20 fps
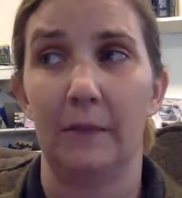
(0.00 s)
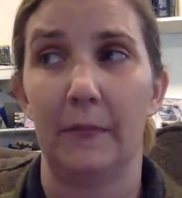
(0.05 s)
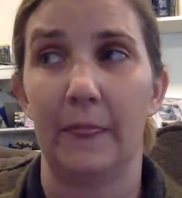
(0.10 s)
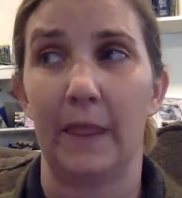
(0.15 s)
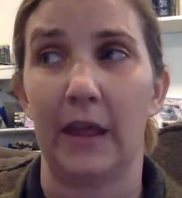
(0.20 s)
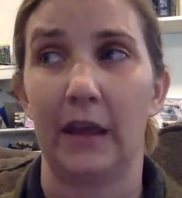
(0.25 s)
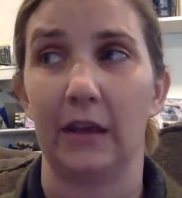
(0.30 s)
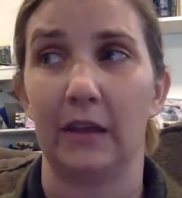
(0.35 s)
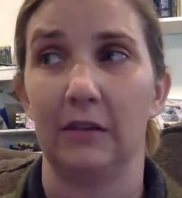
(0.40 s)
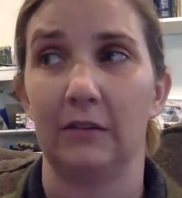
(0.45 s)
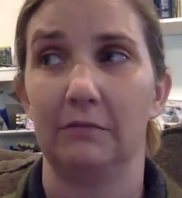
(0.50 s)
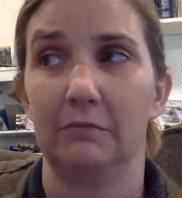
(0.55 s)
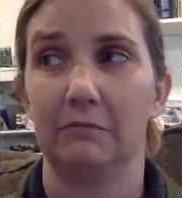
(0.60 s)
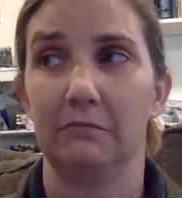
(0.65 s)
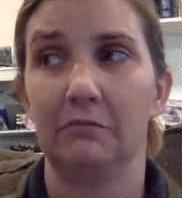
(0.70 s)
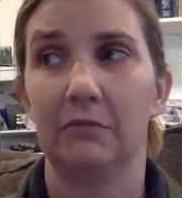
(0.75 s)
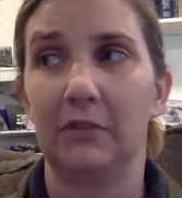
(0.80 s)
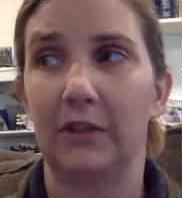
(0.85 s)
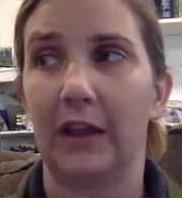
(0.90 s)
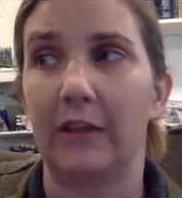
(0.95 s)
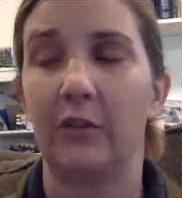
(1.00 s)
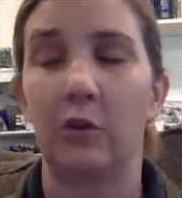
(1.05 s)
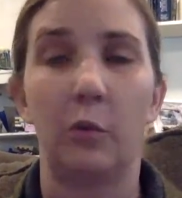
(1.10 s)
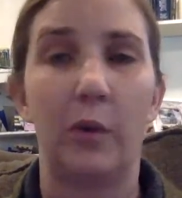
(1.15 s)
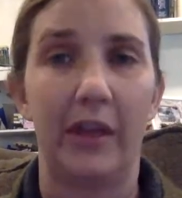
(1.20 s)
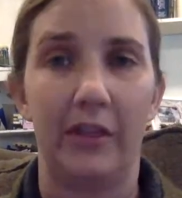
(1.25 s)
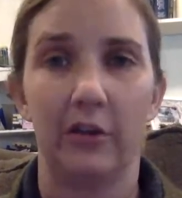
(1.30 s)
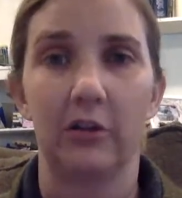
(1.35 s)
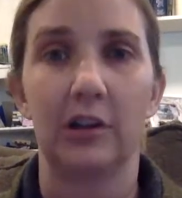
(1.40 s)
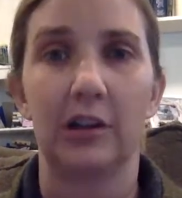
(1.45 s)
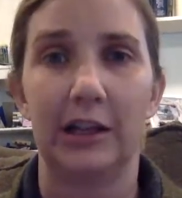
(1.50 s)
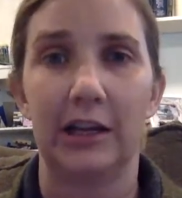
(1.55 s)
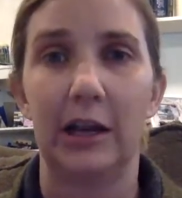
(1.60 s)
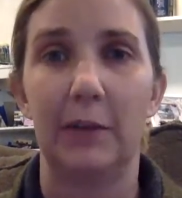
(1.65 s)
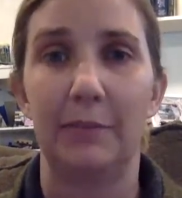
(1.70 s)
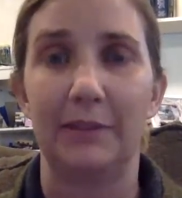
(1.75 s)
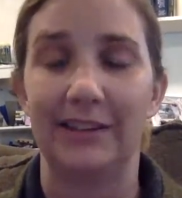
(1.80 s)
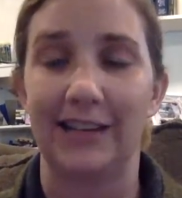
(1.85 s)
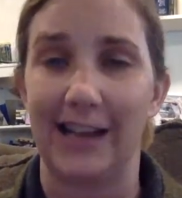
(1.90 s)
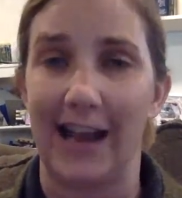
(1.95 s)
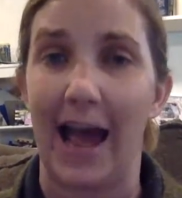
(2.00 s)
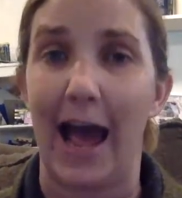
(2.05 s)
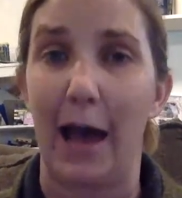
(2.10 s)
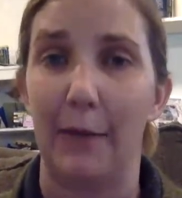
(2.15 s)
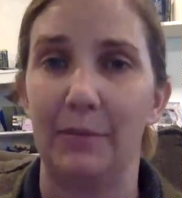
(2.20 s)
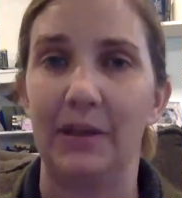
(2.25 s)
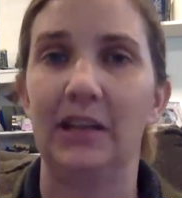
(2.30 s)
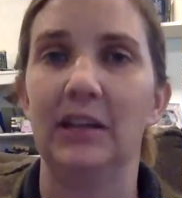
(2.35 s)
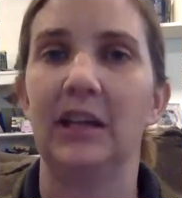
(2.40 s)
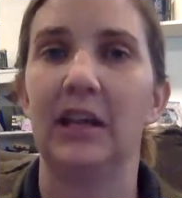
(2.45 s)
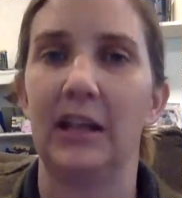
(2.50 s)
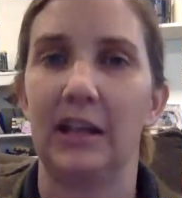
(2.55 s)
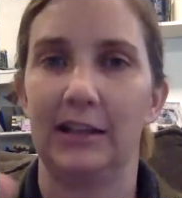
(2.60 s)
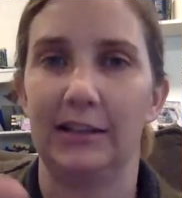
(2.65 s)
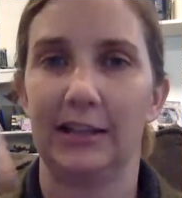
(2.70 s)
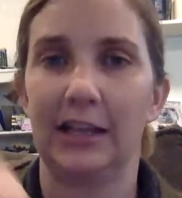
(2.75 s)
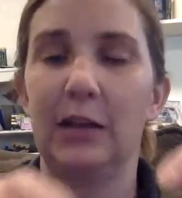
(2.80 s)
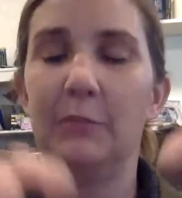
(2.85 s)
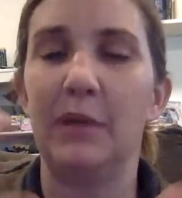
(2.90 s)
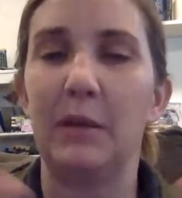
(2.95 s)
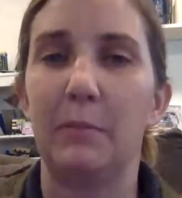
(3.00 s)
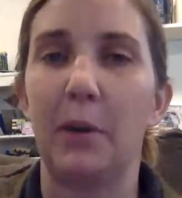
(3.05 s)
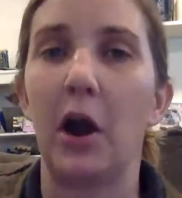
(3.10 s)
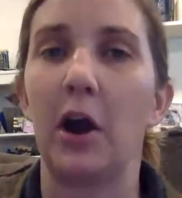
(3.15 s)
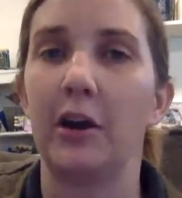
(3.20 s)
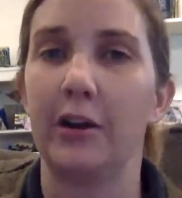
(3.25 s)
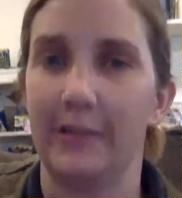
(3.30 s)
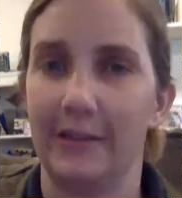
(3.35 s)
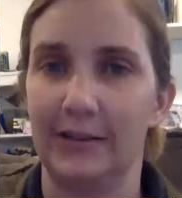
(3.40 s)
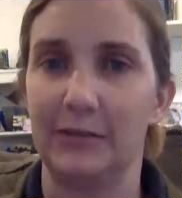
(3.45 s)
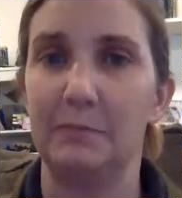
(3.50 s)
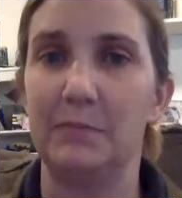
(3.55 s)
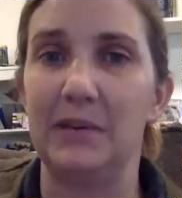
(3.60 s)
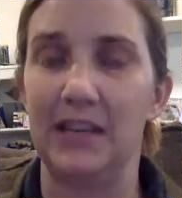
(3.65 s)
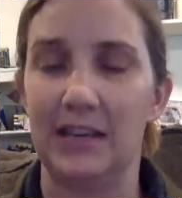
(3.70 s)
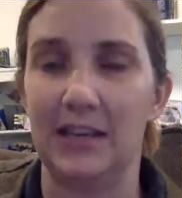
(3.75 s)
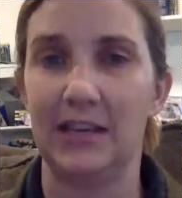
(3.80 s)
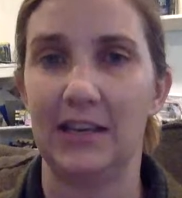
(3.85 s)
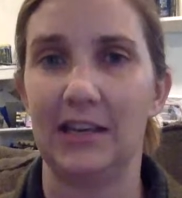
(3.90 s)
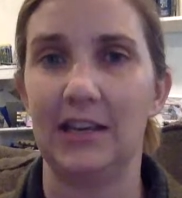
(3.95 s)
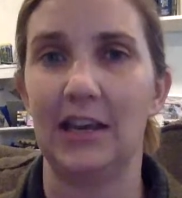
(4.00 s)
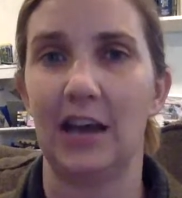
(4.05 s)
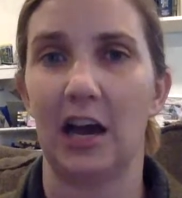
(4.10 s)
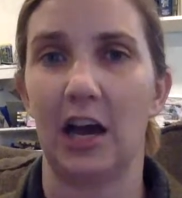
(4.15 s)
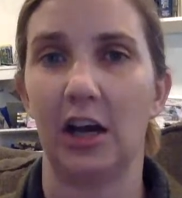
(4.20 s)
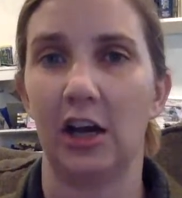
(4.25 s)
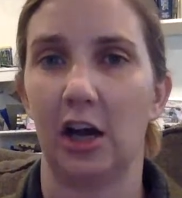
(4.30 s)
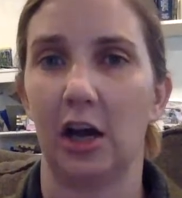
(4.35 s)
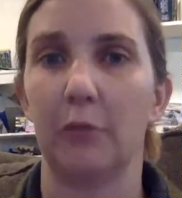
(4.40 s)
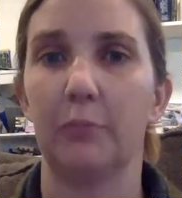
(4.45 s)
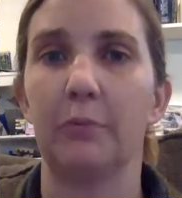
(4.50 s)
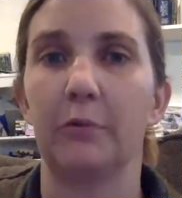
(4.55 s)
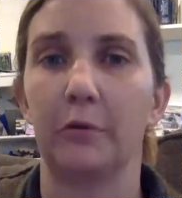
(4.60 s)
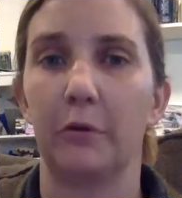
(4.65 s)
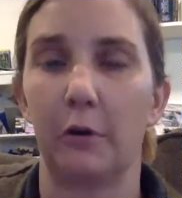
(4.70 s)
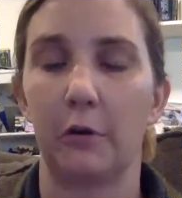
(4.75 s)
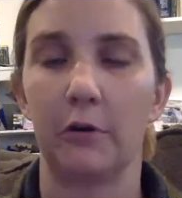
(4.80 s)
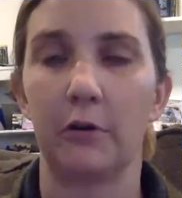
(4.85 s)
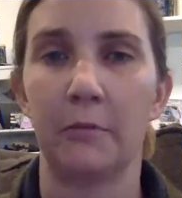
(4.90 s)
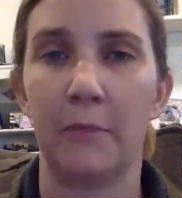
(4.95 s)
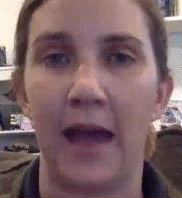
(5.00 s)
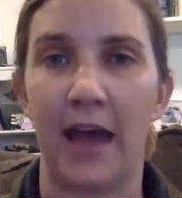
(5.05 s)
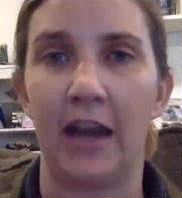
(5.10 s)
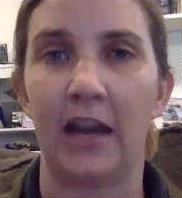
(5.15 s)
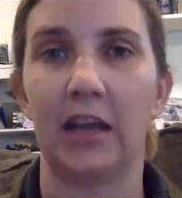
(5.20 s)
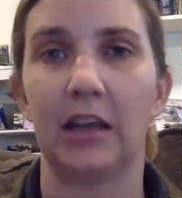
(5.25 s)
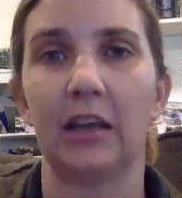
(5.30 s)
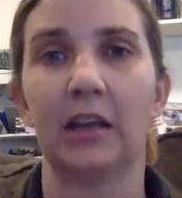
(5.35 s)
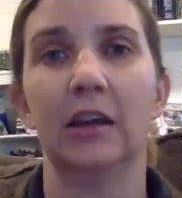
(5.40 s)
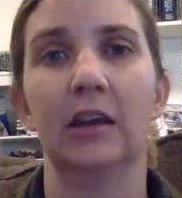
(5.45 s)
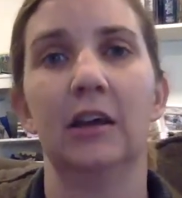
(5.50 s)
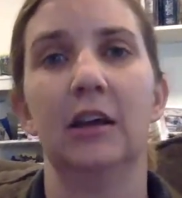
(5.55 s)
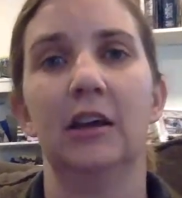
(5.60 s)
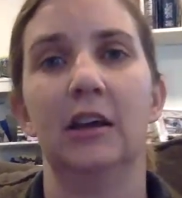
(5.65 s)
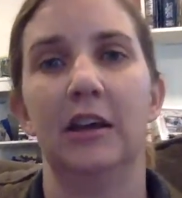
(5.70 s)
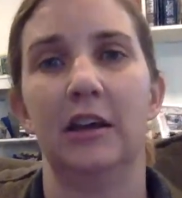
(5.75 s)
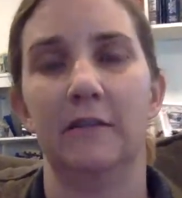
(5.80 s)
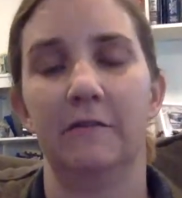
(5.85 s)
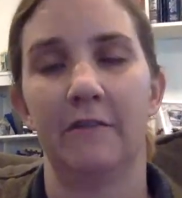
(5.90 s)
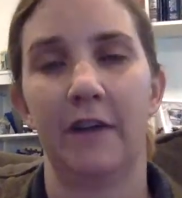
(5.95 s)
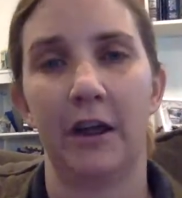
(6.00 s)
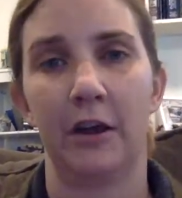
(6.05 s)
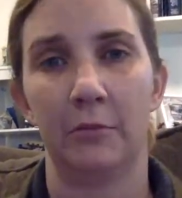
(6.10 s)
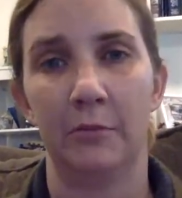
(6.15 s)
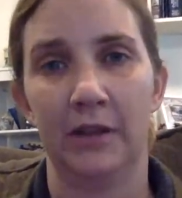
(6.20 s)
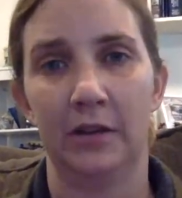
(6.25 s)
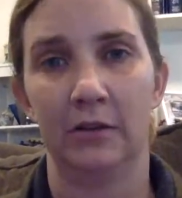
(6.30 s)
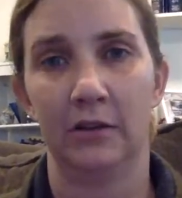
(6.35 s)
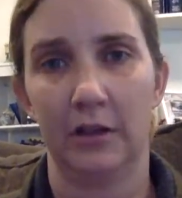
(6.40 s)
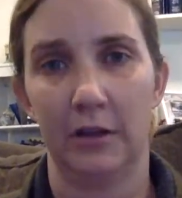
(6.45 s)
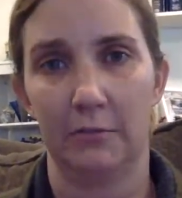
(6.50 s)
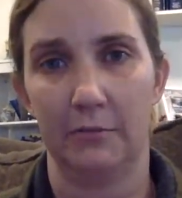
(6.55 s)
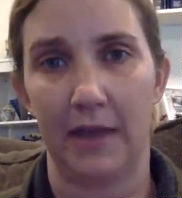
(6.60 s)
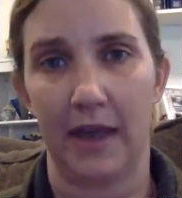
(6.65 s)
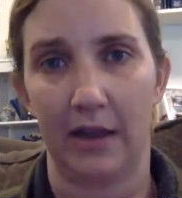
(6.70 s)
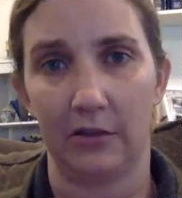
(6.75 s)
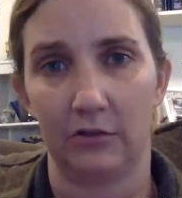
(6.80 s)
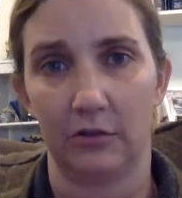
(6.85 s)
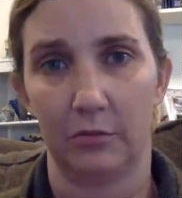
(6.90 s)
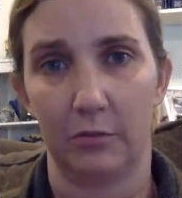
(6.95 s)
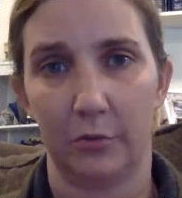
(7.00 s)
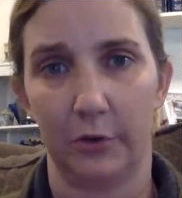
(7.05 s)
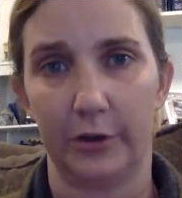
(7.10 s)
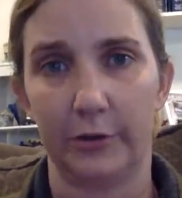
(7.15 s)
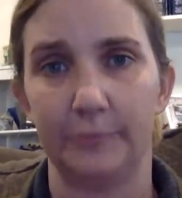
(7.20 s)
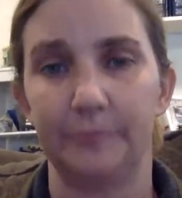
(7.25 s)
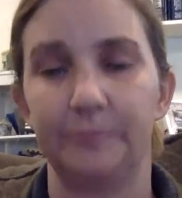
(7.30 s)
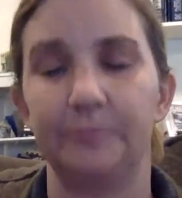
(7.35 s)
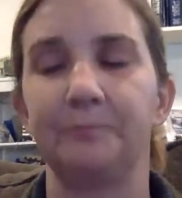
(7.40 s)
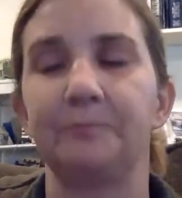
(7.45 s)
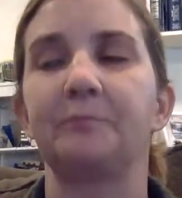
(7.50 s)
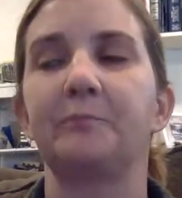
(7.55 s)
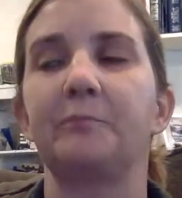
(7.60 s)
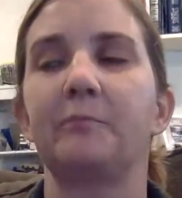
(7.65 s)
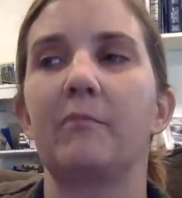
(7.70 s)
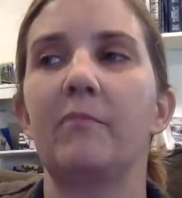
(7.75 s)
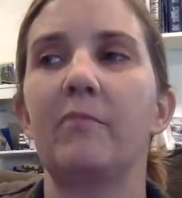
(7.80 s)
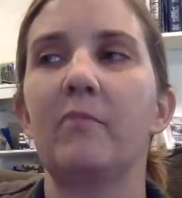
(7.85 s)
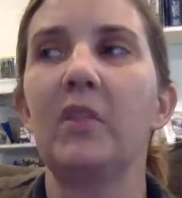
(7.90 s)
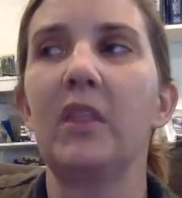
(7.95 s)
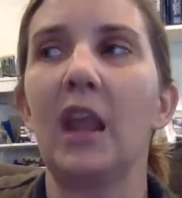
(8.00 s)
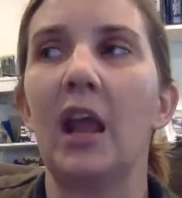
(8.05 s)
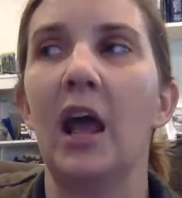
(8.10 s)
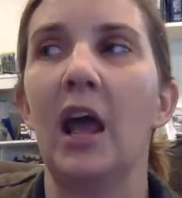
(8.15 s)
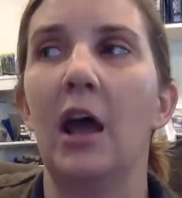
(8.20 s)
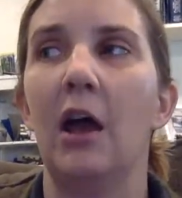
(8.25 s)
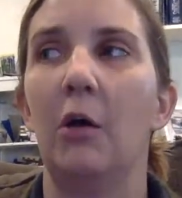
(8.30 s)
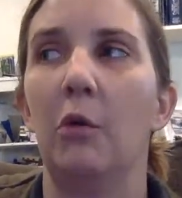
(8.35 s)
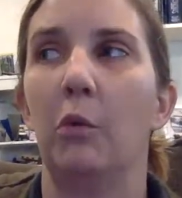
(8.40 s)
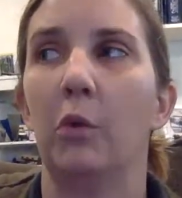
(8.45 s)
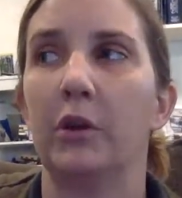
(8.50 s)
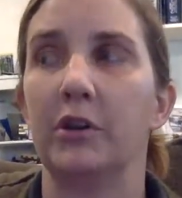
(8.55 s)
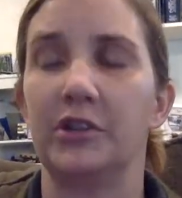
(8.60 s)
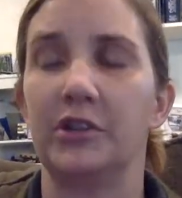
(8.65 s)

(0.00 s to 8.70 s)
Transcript: like the way their cleanup is going to happen, is going to be part of this PEIR, Programmatic Environmental Impact Report. We're